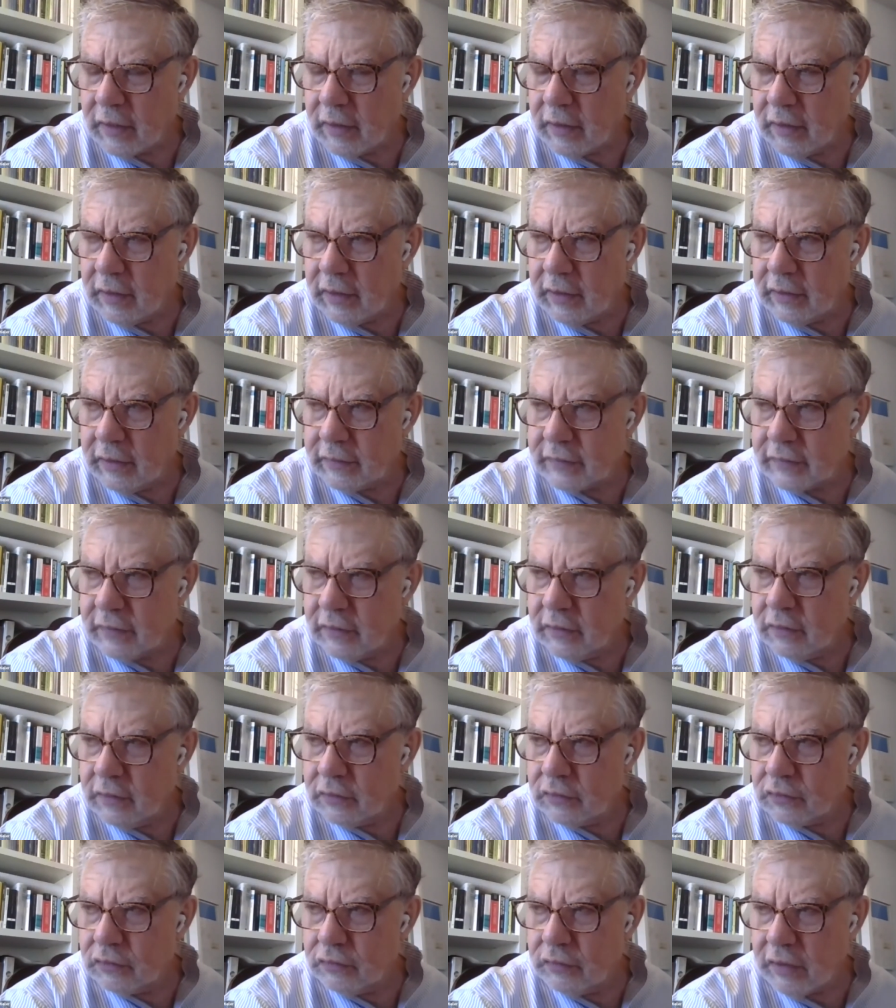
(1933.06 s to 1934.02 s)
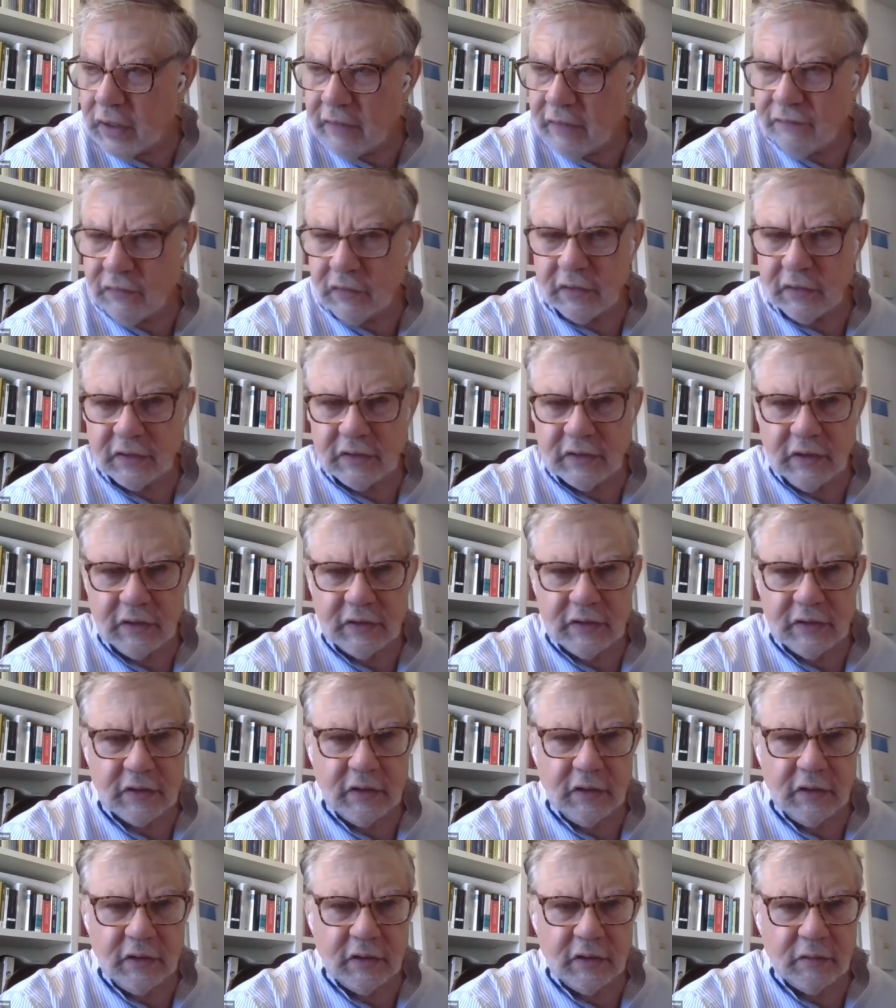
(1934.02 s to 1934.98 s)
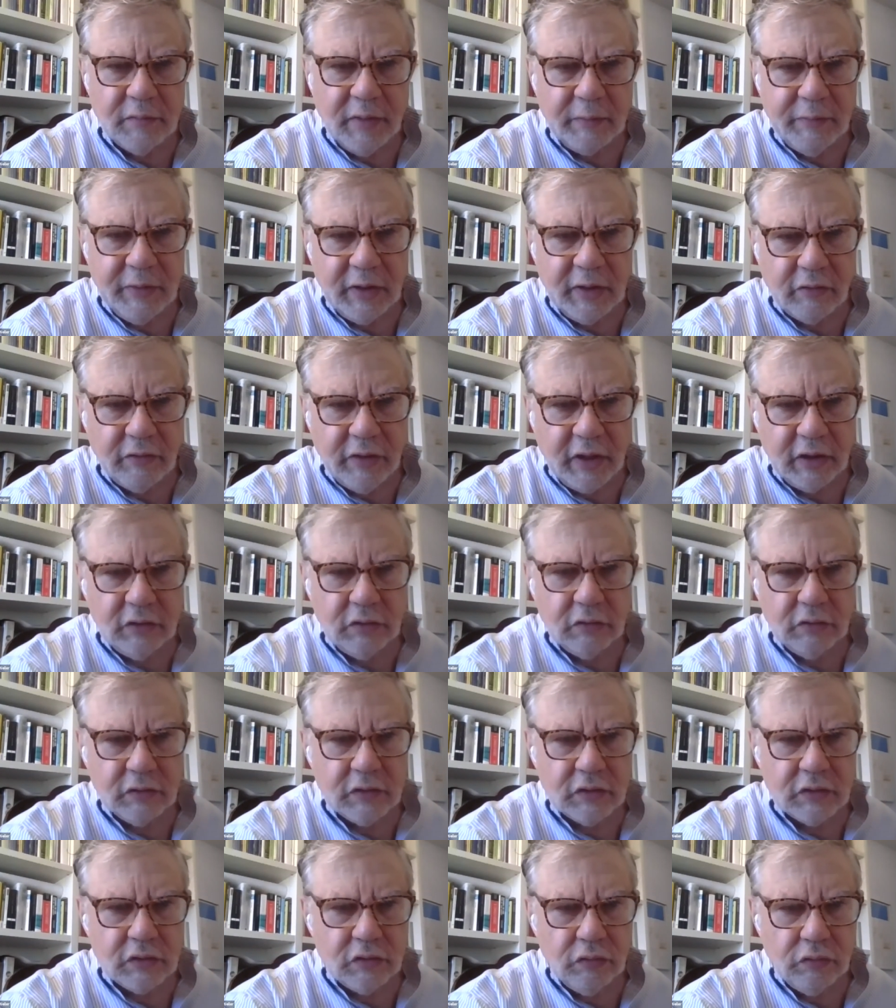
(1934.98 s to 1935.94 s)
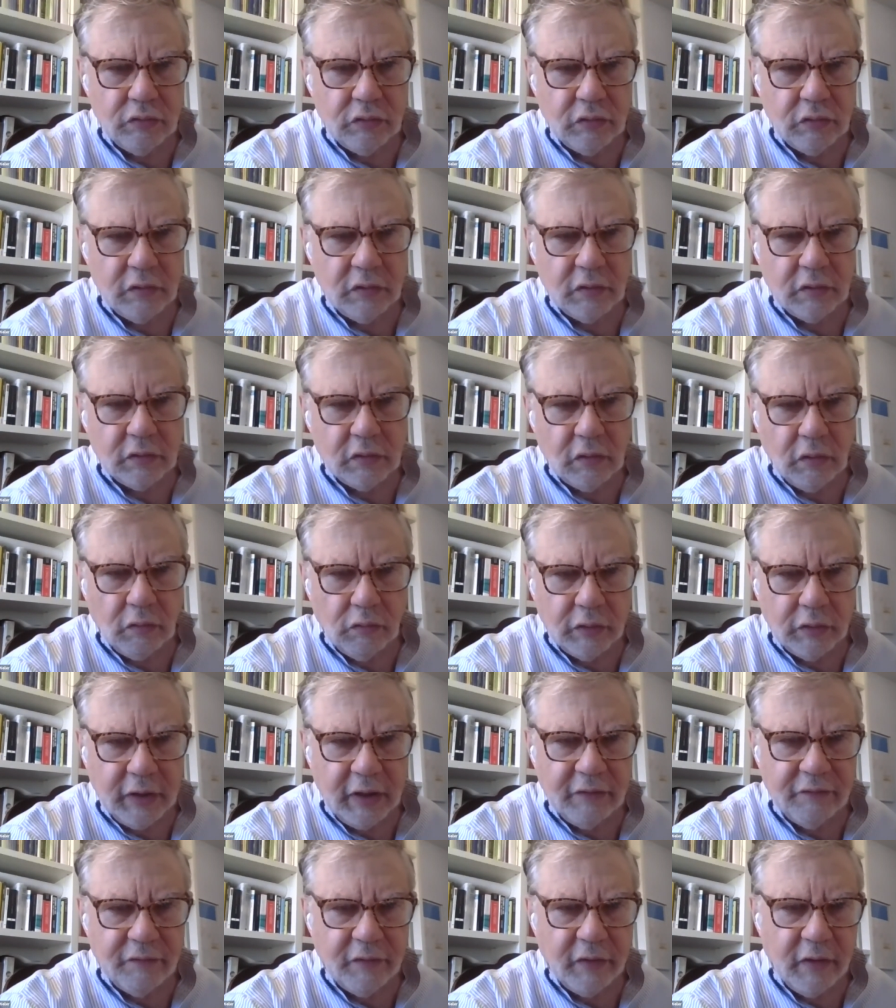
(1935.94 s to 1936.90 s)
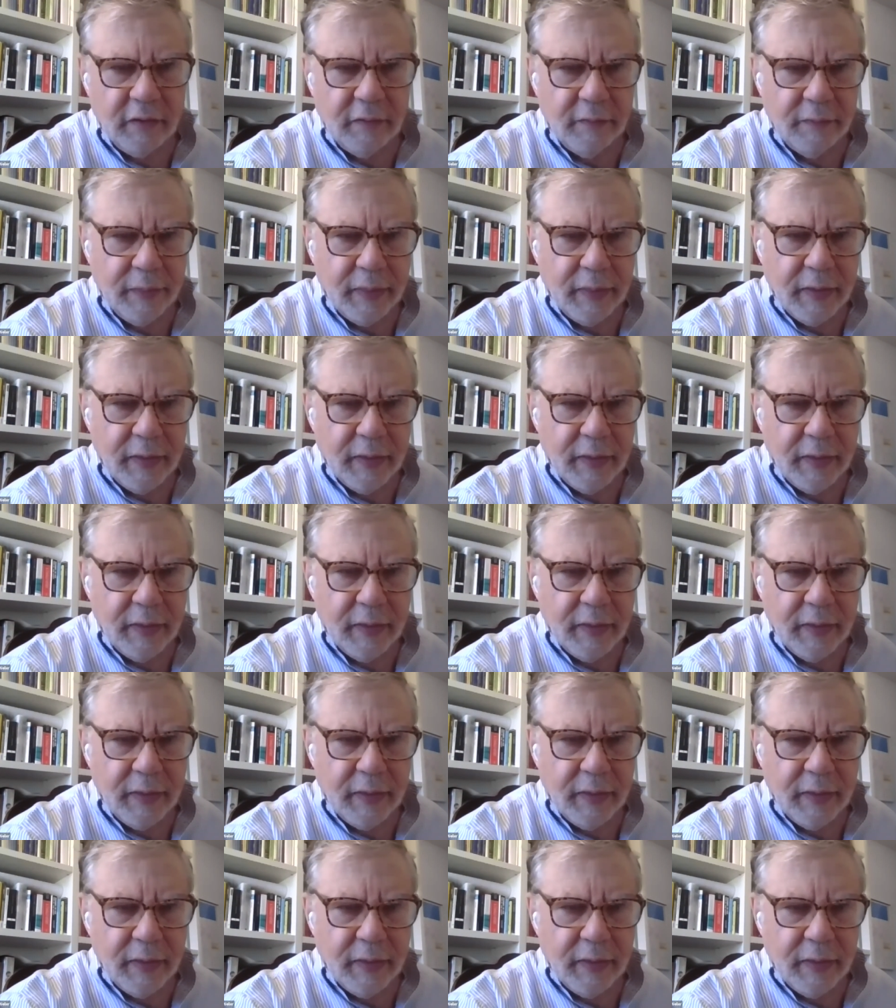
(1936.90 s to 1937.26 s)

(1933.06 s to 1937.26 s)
is to have an assistant, maybe a graduate student or whatever,